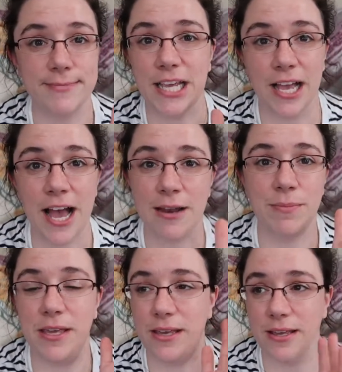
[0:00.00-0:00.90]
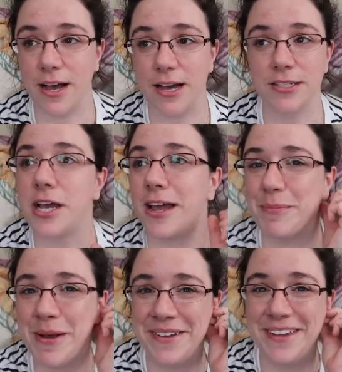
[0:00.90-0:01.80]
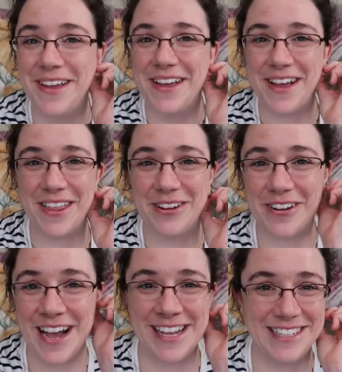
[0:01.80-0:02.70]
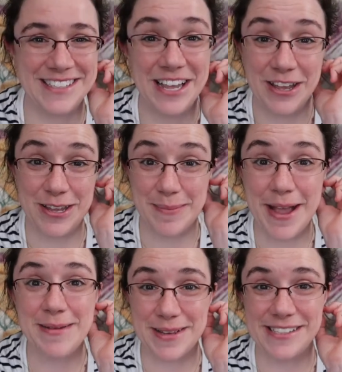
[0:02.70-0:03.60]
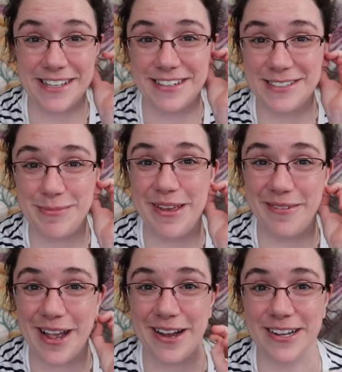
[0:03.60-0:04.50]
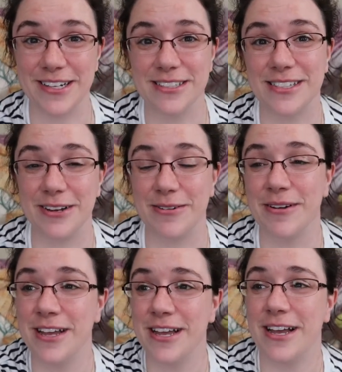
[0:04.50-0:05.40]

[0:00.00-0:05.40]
you gotta be on time. Otherwise you might miss it, to be quite honest. So